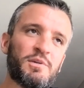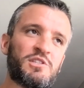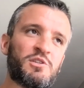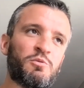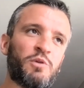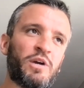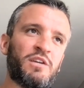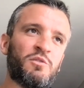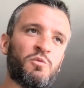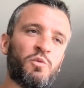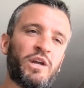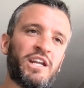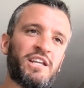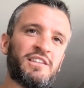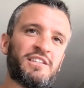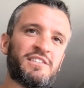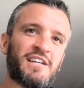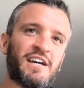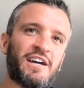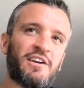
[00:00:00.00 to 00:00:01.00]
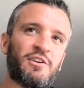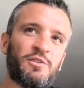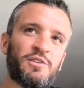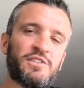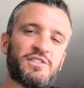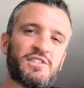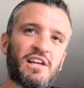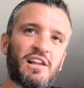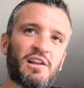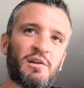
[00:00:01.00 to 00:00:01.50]
between winning the title, the
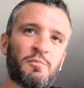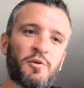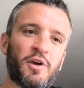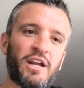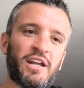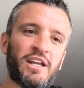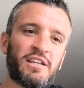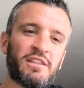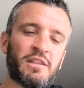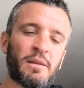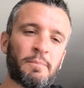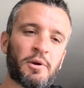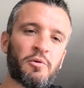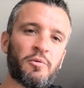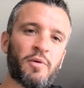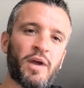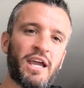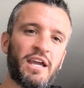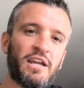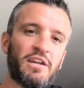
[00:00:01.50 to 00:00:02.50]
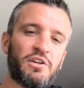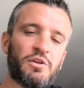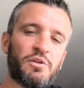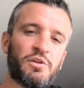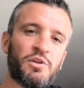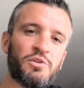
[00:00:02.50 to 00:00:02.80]
celebrating, and the parade, you